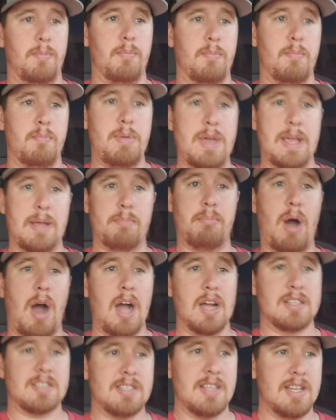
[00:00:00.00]
big
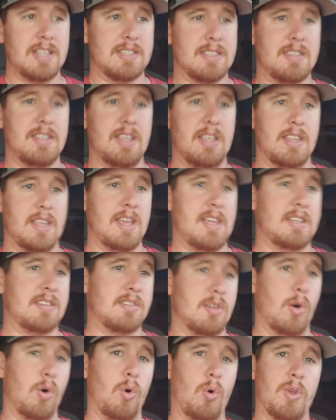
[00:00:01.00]
box sets that they
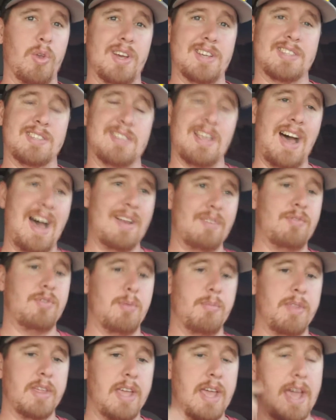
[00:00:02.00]
sold aside
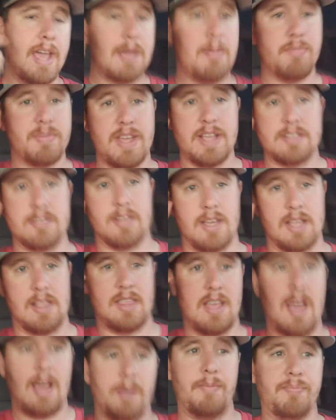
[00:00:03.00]
from the game, things like
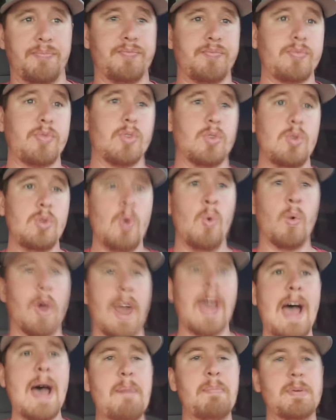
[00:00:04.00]
that. What
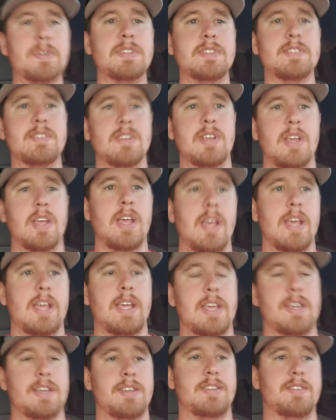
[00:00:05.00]
happens
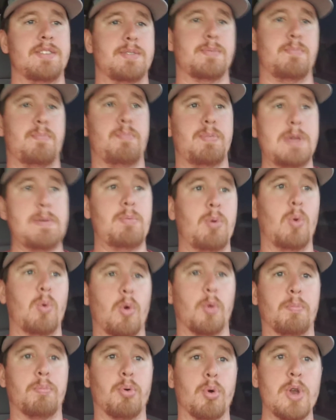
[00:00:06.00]
is people
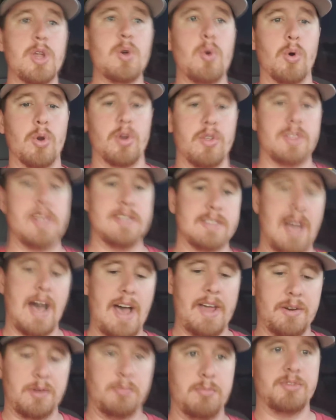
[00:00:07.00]
will pre-order these
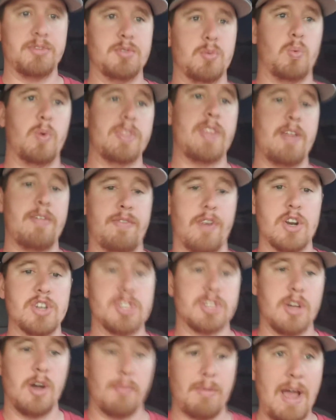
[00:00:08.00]
items when they
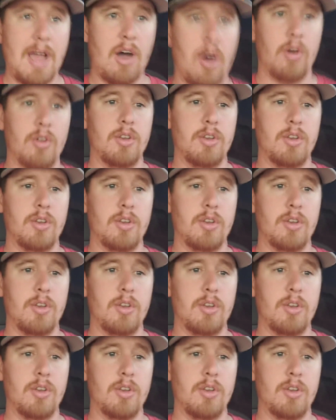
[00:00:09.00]
first come out